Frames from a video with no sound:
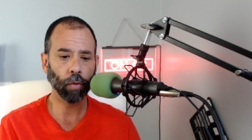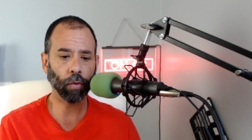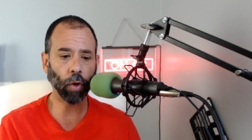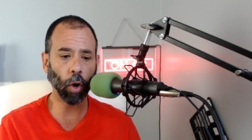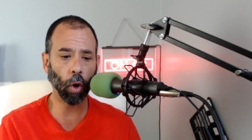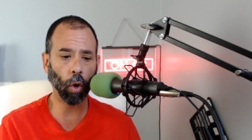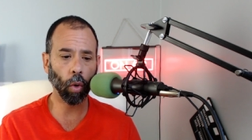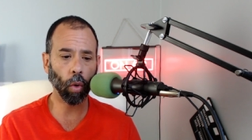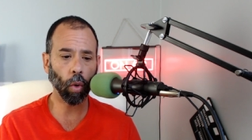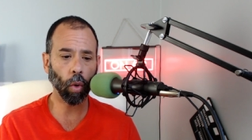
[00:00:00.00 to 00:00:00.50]

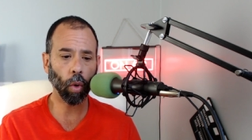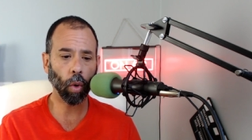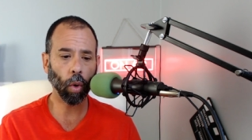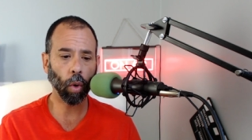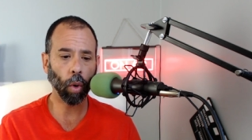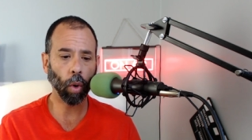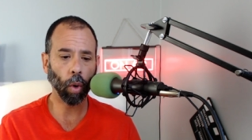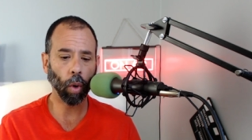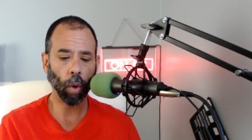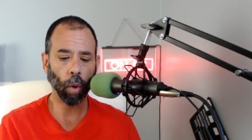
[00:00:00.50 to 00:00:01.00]
So
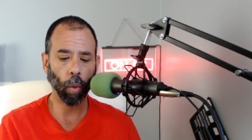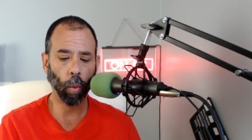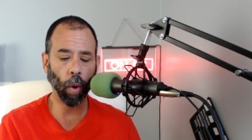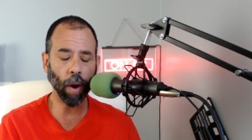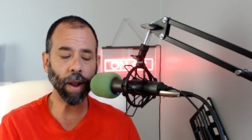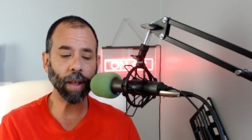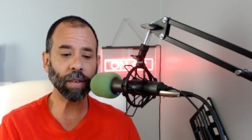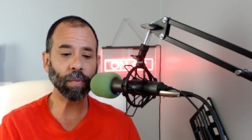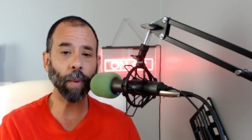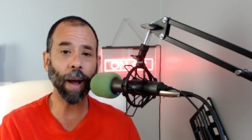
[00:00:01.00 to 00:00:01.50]

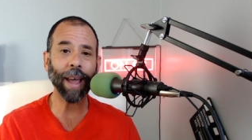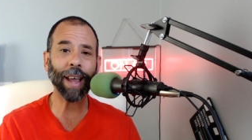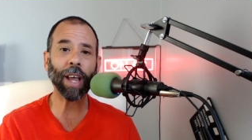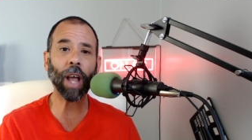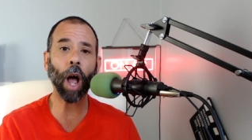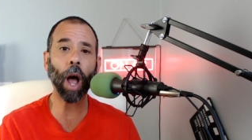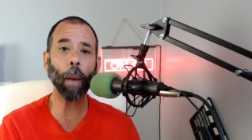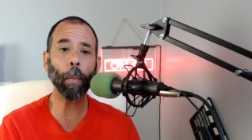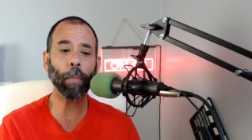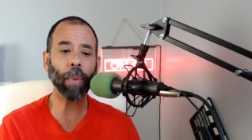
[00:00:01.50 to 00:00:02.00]
what is my
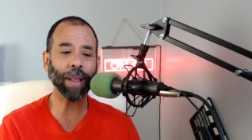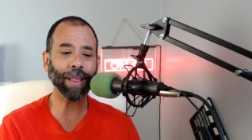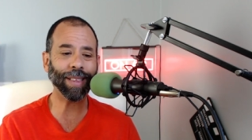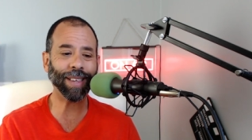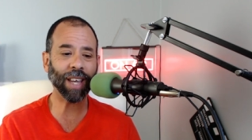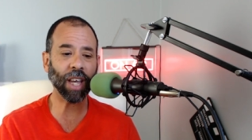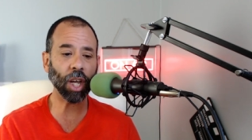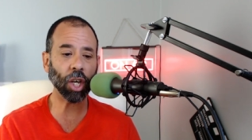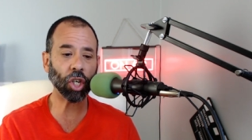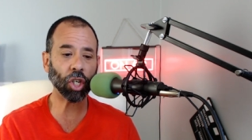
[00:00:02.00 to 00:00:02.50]

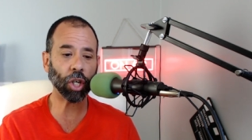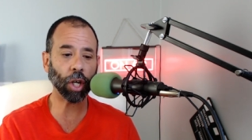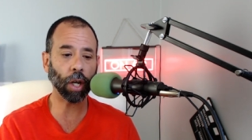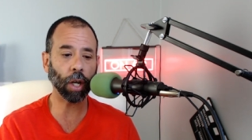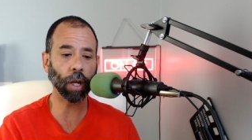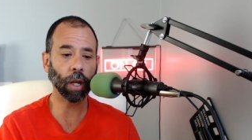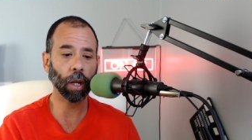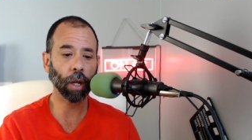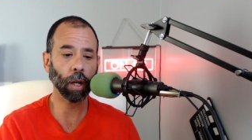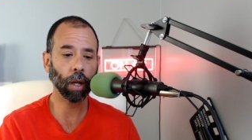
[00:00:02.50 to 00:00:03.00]

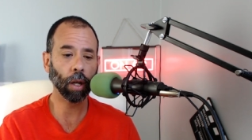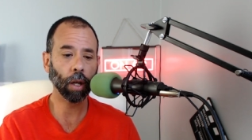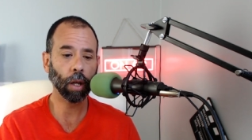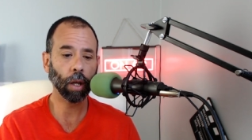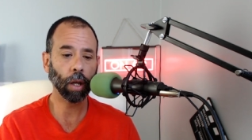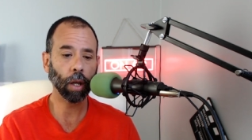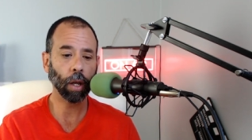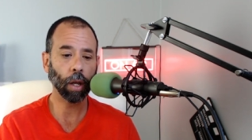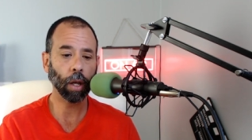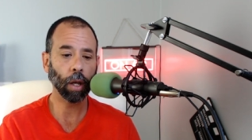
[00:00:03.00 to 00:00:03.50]
competition
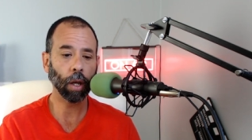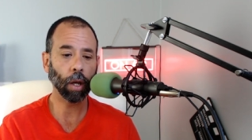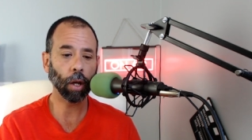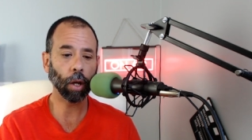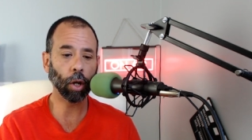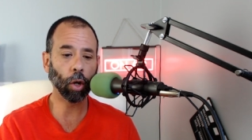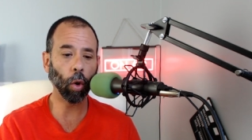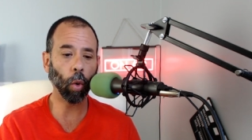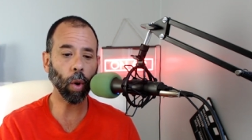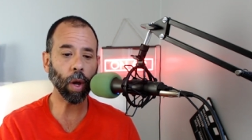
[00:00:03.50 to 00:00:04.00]

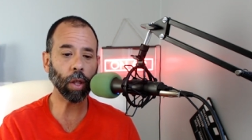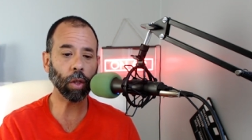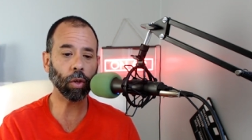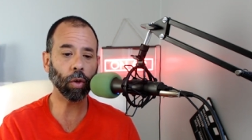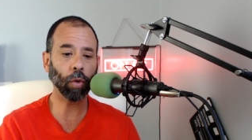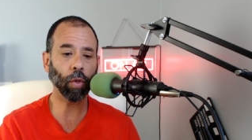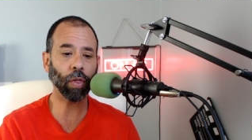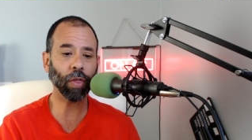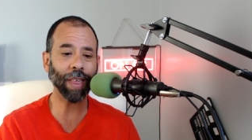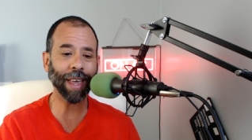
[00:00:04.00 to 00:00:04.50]
going
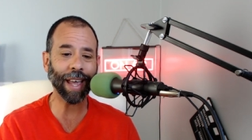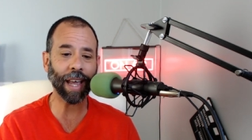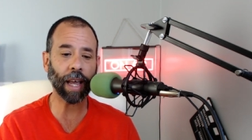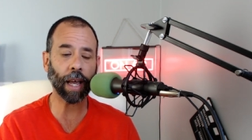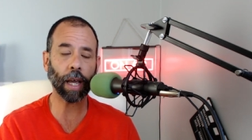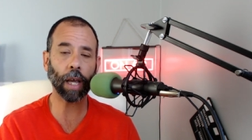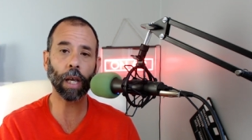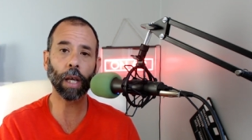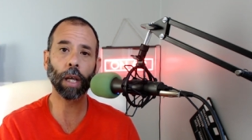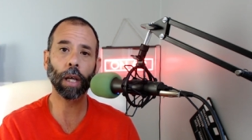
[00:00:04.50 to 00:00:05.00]
to
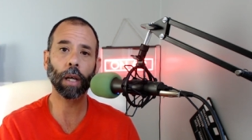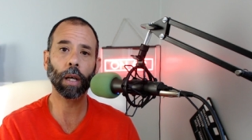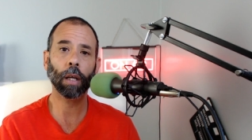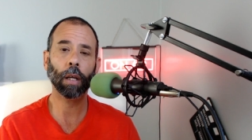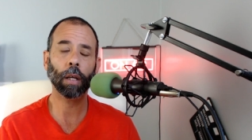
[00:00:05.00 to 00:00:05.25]
think?